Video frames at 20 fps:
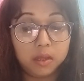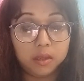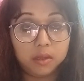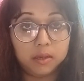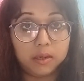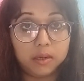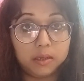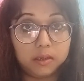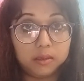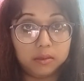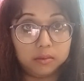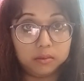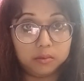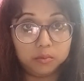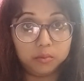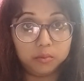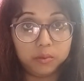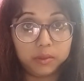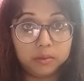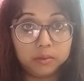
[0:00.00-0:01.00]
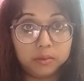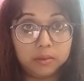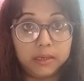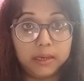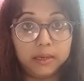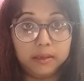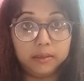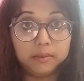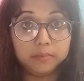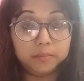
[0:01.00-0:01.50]

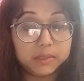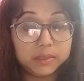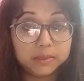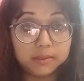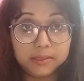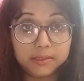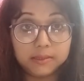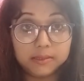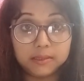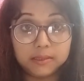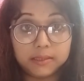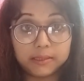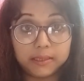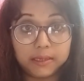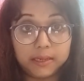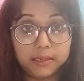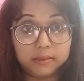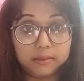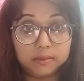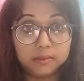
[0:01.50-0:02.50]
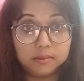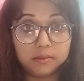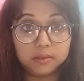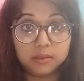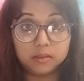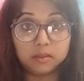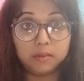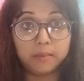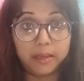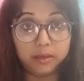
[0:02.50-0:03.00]
learn means these are the
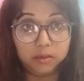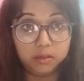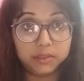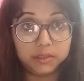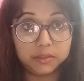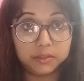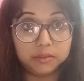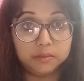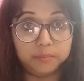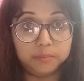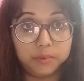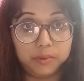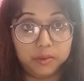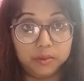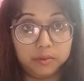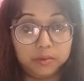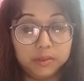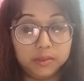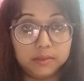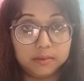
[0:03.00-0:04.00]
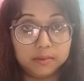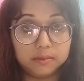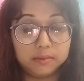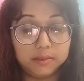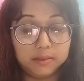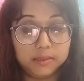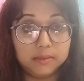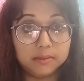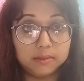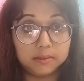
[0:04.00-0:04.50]
characteristics of adolescent period.
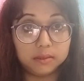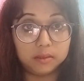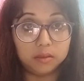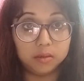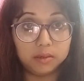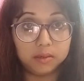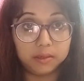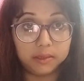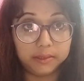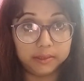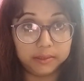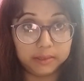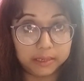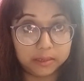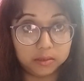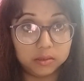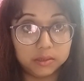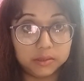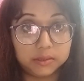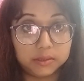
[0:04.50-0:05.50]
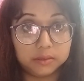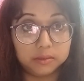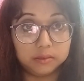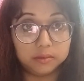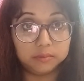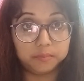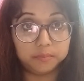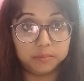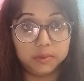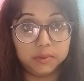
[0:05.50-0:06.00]
These are occurred in
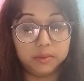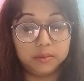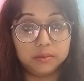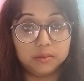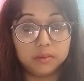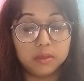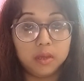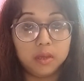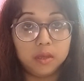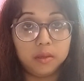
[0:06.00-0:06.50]
adolescent period.